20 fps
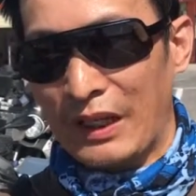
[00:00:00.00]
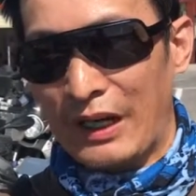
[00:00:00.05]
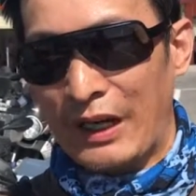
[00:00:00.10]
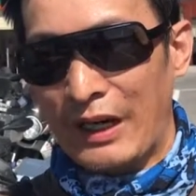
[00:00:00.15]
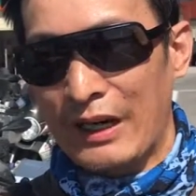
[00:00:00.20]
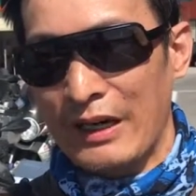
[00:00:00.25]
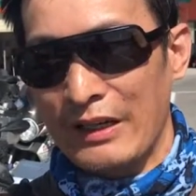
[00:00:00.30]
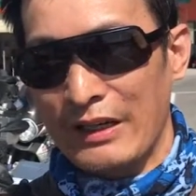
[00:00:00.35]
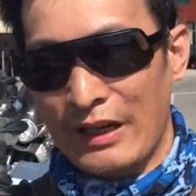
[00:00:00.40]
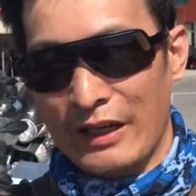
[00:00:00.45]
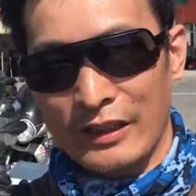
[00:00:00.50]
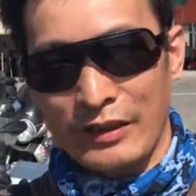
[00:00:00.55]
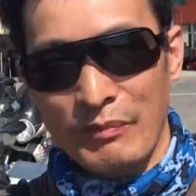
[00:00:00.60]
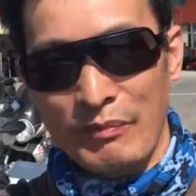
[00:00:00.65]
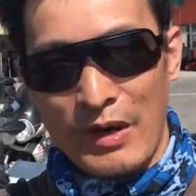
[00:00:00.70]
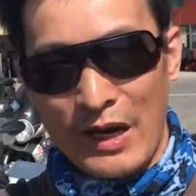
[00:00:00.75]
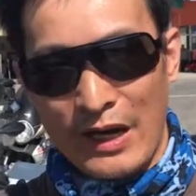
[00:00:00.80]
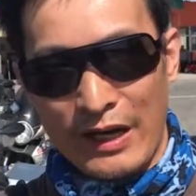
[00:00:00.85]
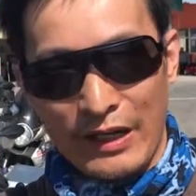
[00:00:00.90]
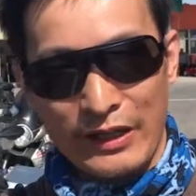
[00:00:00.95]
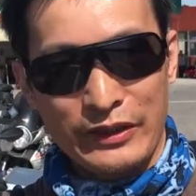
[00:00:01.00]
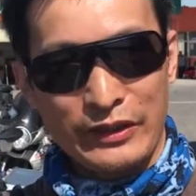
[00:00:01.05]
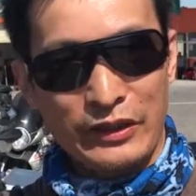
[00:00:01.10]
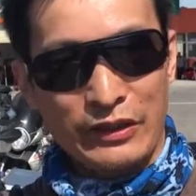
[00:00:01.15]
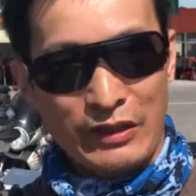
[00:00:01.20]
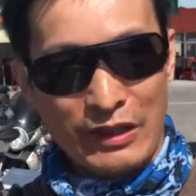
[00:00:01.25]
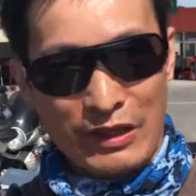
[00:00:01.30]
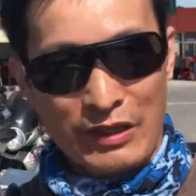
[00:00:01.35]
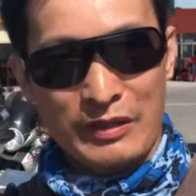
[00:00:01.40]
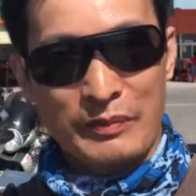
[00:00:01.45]
I admire
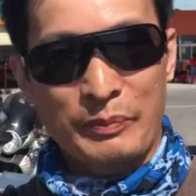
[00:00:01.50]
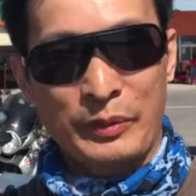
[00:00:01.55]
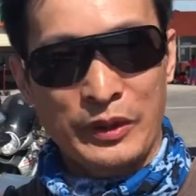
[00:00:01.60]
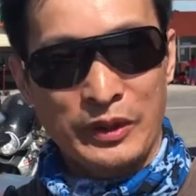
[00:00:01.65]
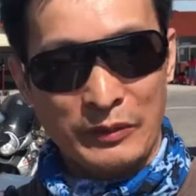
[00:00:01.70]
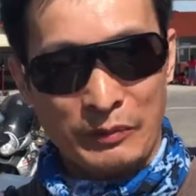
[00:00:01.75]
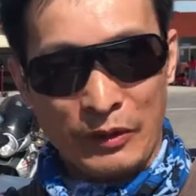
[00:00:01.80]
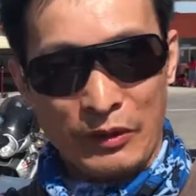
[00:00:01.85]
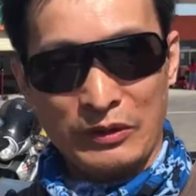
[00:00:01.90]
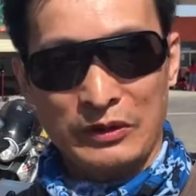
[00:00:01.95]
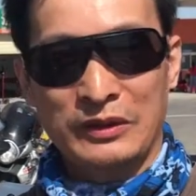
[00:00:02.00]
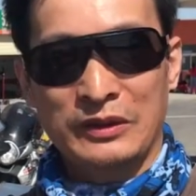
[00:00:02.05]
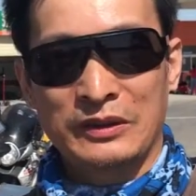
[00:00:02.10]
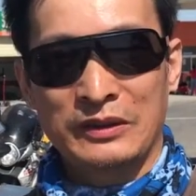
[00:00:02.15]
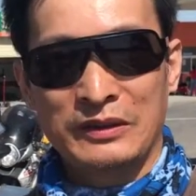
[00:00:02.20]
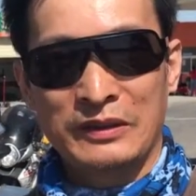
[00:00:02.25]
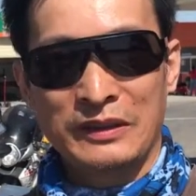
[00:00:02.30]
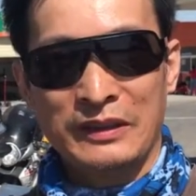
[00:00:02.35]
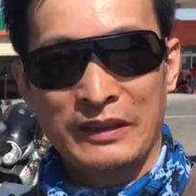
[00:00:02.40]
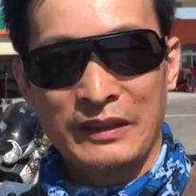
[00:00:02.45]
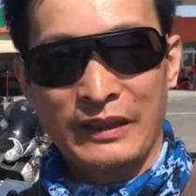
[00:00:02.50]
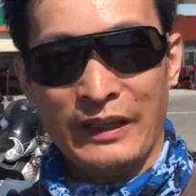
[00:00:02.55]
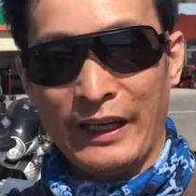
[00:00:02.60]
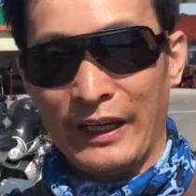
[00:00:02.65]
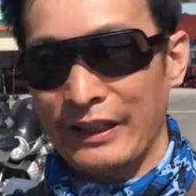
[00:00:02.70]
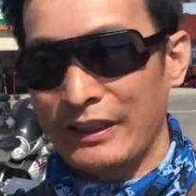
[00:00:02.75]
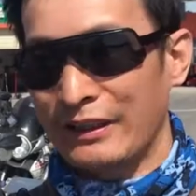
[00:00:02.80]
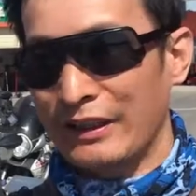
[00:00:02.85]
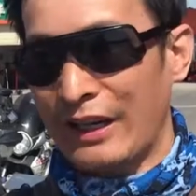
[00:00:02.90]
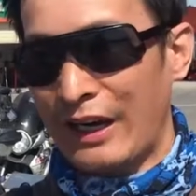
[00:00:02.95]
your peoples,
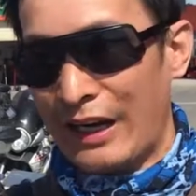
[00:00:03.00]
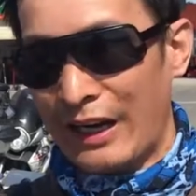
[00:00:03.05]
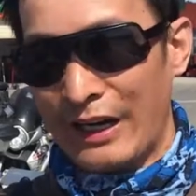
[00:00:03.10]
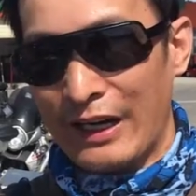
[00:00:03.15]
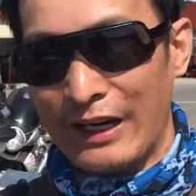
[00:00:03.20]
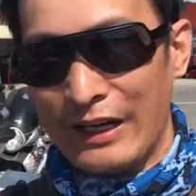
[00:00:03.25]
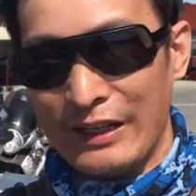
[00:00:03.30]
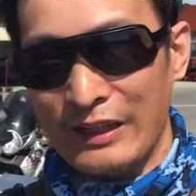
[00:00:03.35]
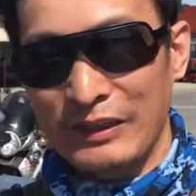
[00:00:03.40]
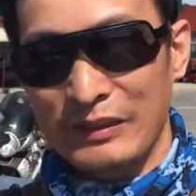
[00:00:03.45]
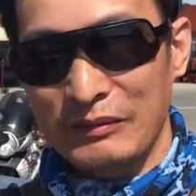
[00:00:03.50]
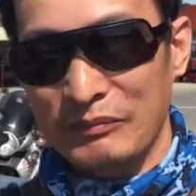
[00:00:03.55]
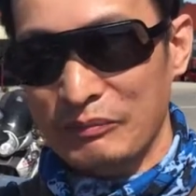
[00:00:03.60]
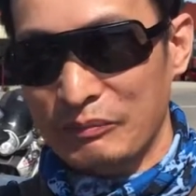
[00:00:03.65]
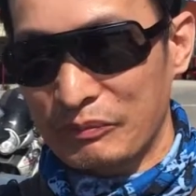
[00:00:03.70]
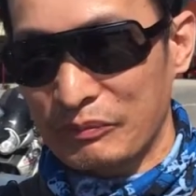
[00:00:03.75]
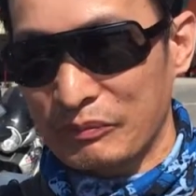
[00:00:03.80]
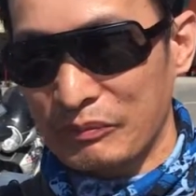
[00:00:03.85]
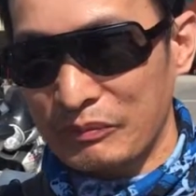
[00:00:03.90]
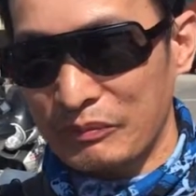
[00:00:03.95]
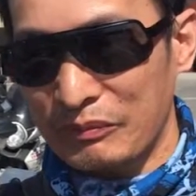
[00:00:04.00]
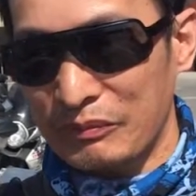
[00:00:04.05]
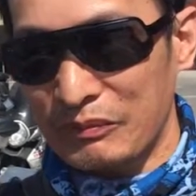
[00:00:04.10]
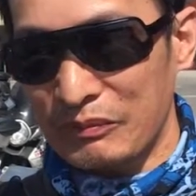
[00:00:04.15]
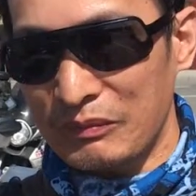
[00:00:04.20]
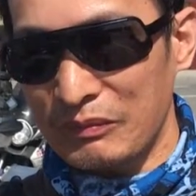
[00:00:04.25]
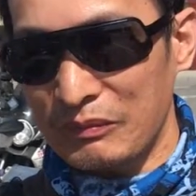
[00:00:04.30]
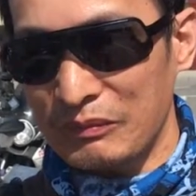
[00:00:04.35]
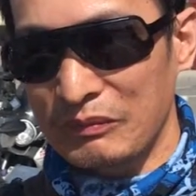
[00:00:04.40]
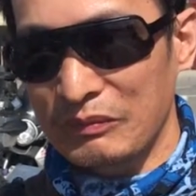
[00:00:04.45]
and I
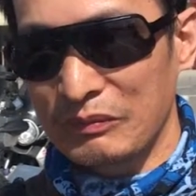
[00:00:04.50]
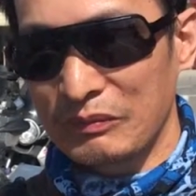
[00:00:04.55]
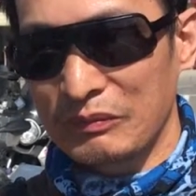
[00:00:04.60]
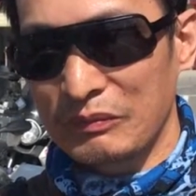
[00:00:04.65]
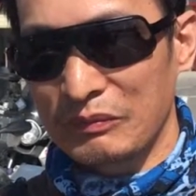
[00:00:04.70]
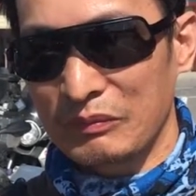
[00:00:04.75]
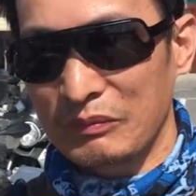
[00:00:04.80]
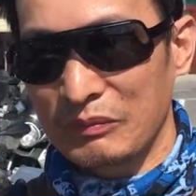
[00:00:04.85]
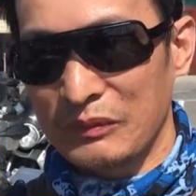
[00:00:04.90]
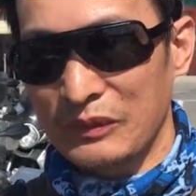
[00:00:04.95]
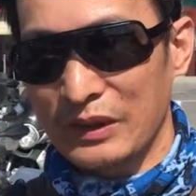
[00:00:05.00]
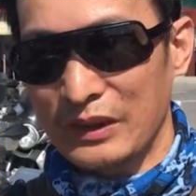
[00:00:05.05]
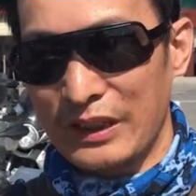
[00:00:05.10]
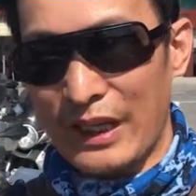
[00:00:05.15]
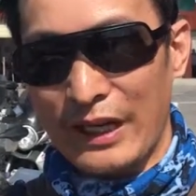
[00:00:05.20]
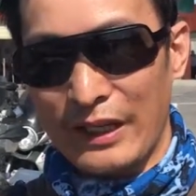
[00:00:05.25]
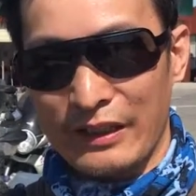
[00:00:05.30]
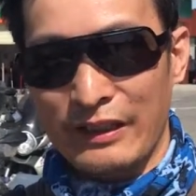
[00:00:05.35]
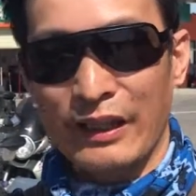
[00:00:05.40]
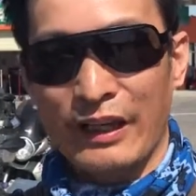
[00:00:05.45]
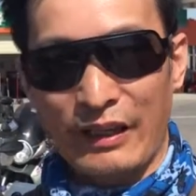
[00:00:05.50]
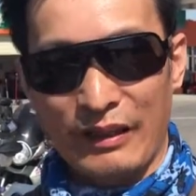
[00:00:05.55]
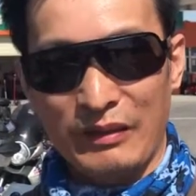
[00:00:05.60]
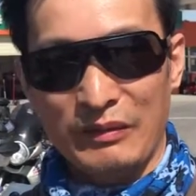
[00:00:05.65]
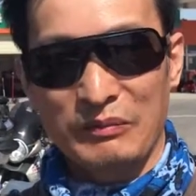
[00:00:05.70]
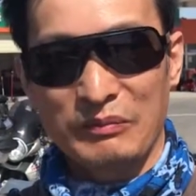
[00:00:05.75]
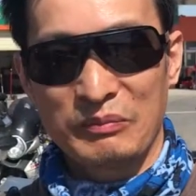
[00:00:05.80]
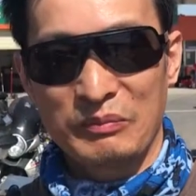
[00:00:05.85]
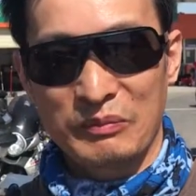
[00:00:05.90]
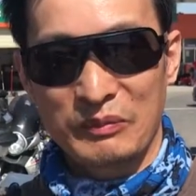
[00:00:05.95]
like
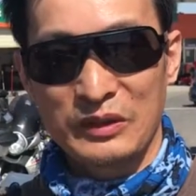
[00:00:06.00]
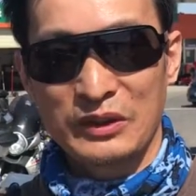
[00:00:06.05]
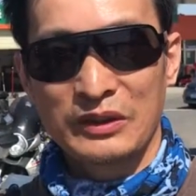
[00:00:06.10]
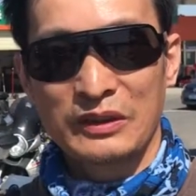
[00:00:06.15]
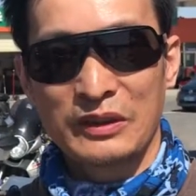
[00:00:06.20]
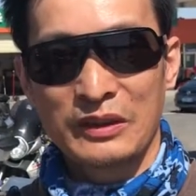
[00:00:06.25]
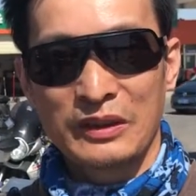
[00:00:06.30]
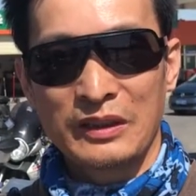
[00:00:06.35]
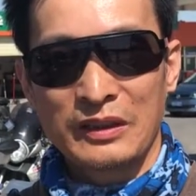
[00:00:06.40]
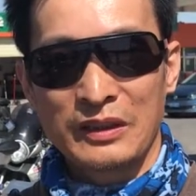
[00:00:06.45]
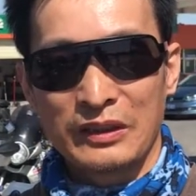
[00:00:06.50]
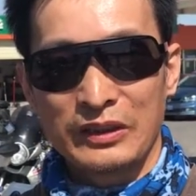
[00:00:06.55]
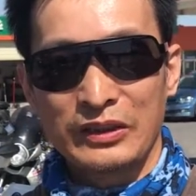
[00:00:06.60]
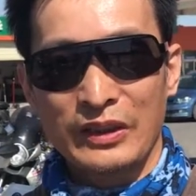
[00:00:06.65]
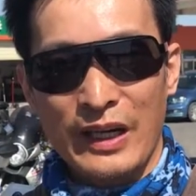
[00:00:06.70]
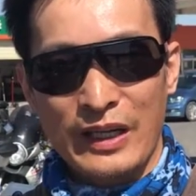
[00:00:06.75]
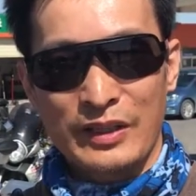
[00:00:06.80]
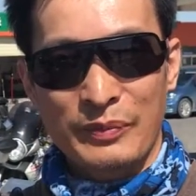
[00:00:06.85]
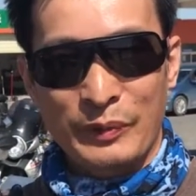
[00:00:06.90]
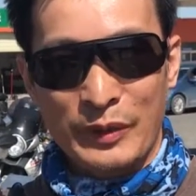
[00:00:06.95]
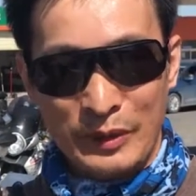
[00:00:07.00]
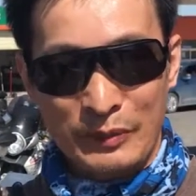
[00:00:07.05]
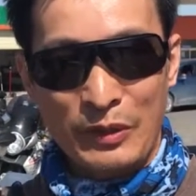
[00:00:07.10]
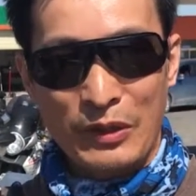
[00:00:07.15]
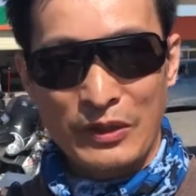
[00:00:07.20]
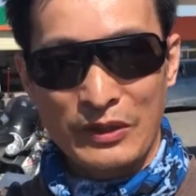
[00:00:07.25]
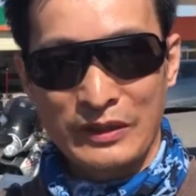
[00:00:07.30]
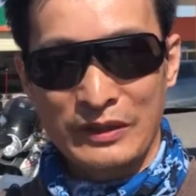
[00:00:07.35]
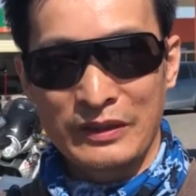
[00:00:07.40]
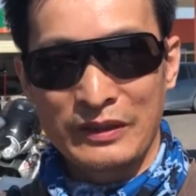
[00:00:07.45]
U.S.
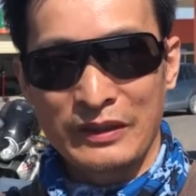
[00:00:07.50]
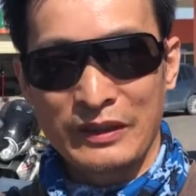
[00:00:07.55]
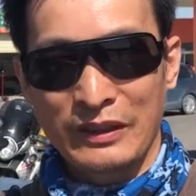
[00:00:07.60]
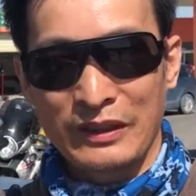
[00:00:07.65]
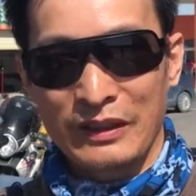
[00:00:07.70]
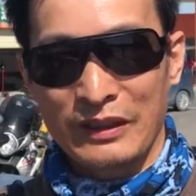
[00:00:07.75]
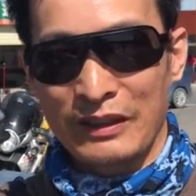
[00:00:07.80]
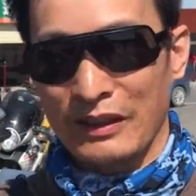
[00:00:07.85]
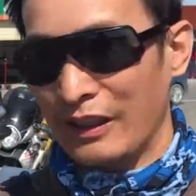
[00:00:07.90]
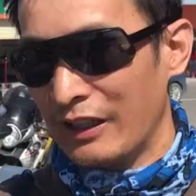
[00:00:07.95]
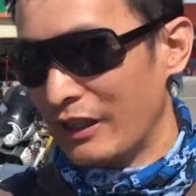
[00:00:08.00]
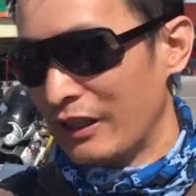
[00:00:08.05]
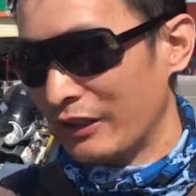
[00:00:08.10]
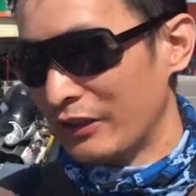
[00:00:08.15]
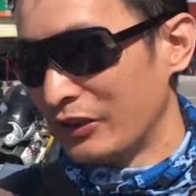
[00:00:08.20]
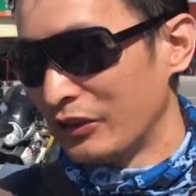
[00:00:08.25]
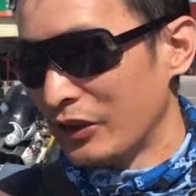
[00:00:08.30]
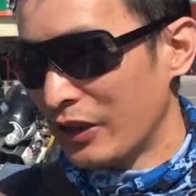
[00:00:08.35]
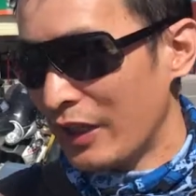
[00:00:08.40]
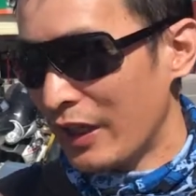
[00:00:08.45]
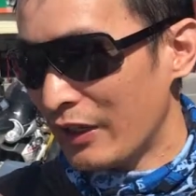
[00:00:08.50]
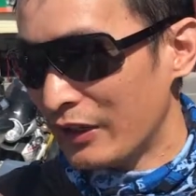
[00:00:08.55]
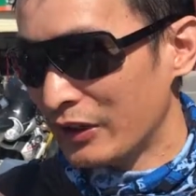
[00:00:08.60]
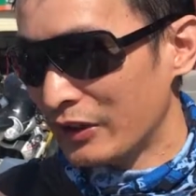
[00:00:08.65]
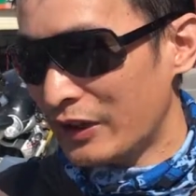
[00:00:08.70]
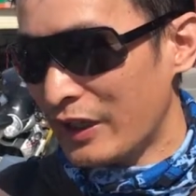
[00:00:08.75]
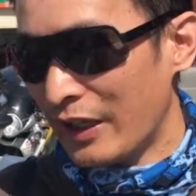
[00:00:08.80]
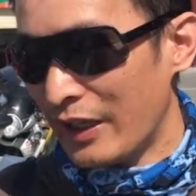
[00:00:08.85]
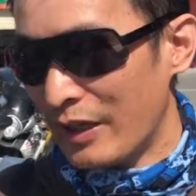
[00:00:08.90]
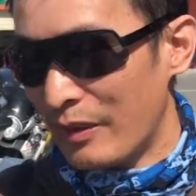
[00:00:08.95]
peoples.
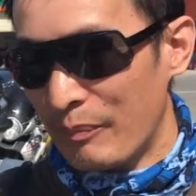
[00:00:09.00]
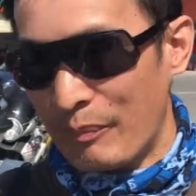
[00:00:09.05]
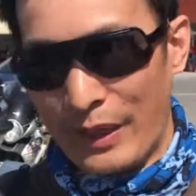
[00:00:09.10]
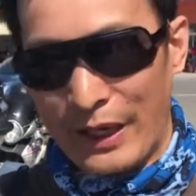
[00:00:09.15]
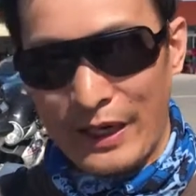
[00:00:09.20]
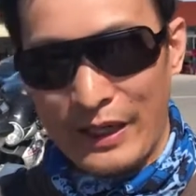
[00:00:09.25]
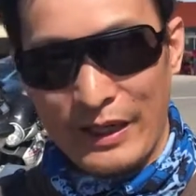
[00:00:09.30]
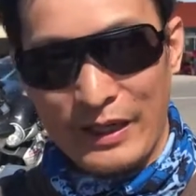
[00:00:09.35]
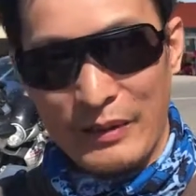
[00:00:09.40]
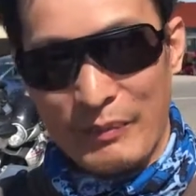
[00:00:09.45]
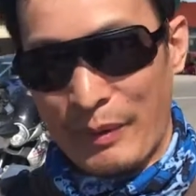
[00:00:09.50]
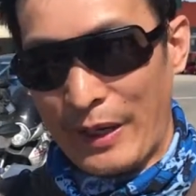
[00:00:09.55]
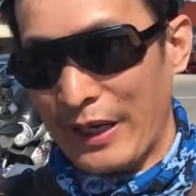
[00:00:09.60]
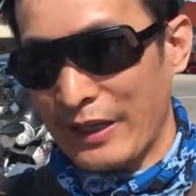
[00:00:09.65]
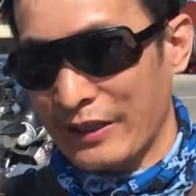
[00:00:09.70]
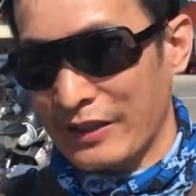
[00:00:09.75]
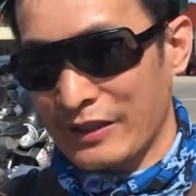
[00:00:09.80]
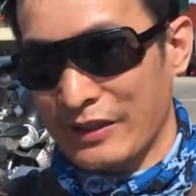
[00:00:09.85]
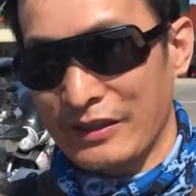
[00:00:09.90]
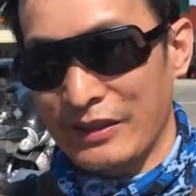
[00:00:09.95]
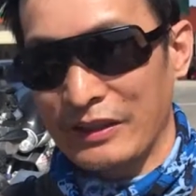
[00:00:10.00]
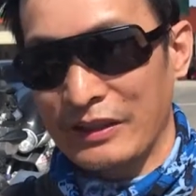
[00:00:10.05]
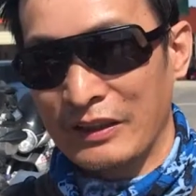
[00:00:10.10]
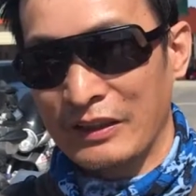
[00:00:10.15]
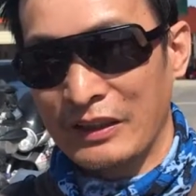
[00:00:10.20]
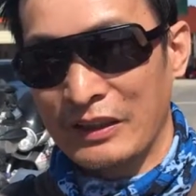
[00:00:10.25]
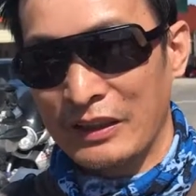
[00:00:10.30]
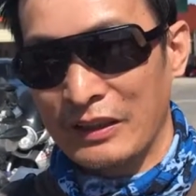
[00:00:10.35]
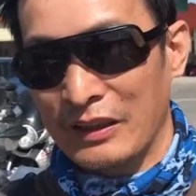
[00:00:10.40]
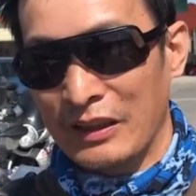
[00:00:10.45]
You can buy bikes
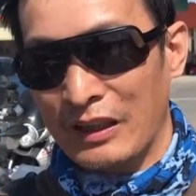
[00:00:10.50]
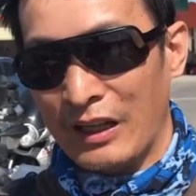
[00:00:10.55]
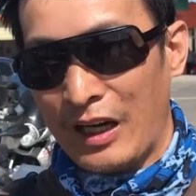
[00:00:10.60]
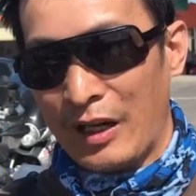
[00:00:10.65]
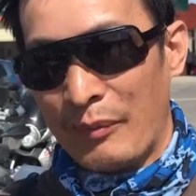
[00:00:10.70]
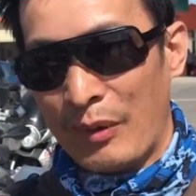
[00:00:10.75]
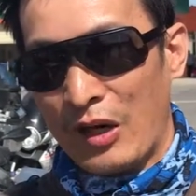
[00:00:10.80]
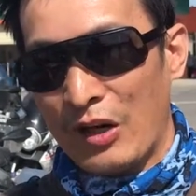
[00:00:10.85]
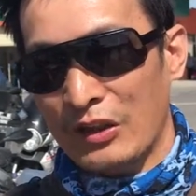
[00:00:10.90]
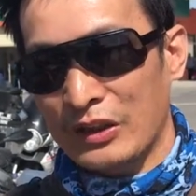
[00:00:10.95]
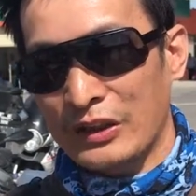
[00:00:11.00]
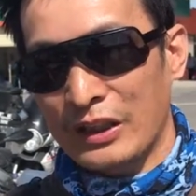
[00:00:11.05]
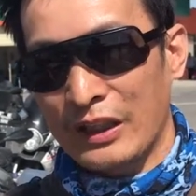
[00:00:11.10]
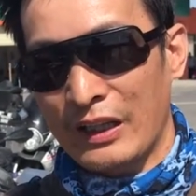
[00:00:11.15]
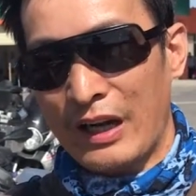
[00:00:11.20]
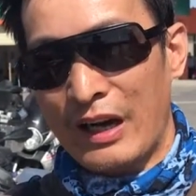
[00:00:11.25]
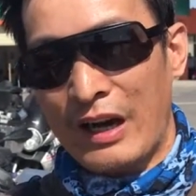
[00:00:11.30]
about